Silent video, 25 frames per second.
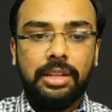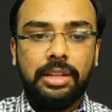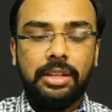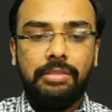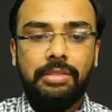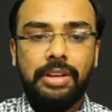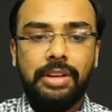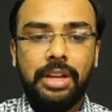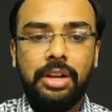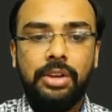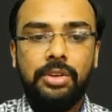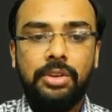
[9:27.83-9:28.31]

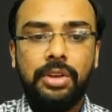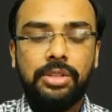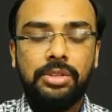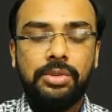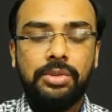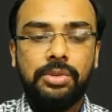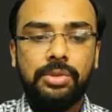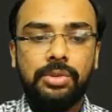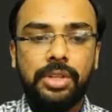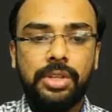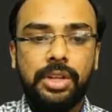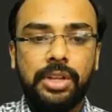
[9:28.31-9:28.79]
the value
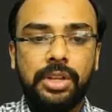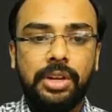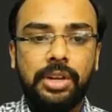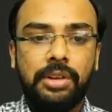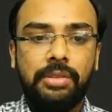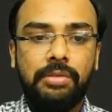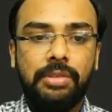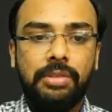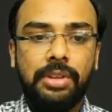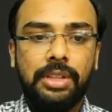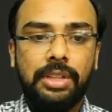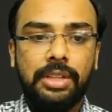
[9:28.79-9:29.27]

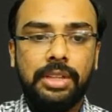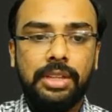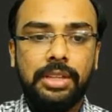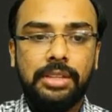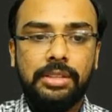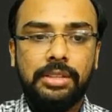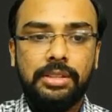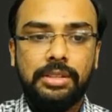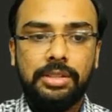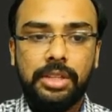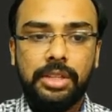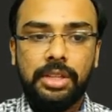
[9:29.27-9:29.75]
associated with
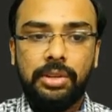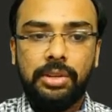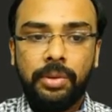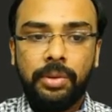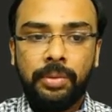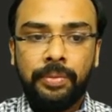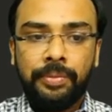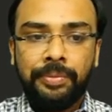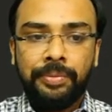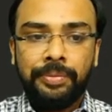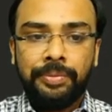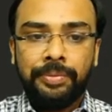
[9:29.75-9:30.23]
is
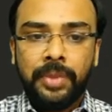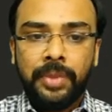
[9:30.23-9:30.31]
0.